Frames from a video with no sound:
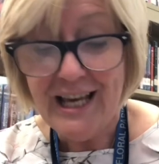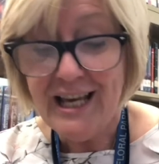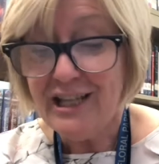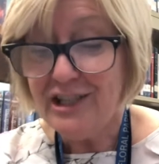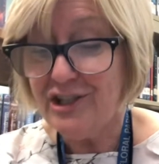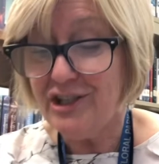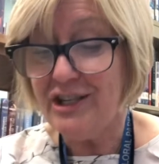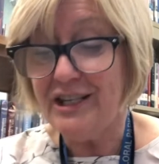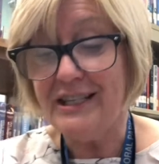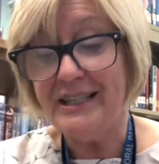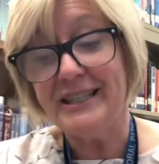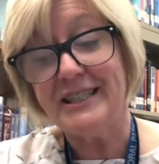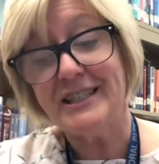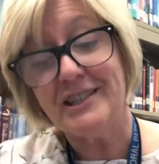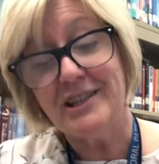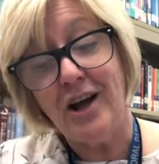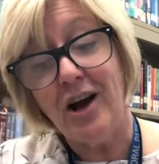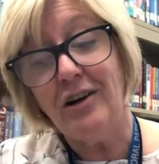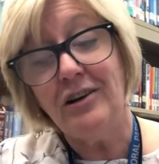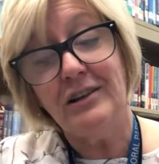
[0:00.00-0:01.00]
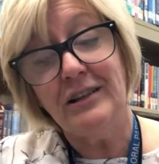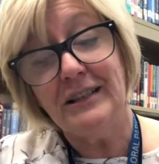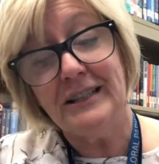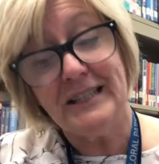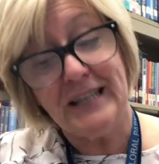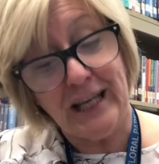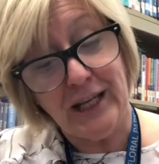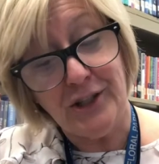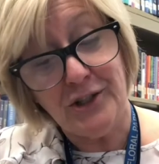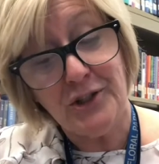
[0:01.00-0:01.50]
She snuggled
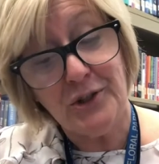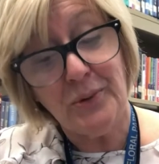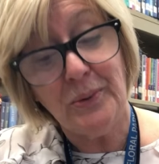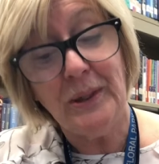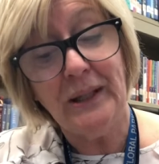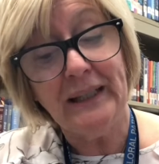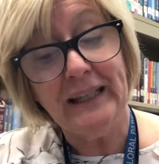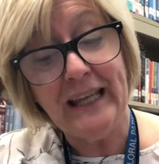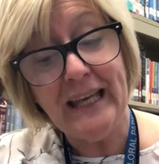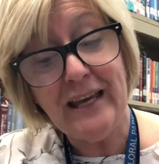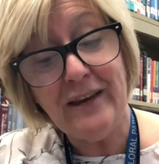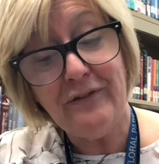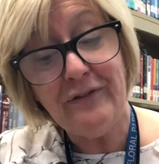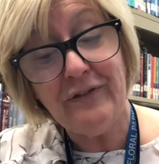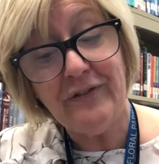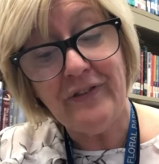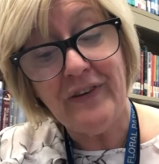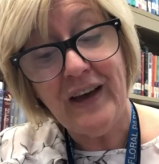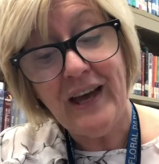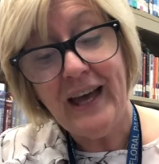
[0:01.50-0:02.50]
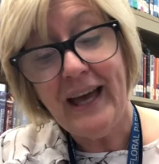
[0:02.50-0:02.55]
into a leaf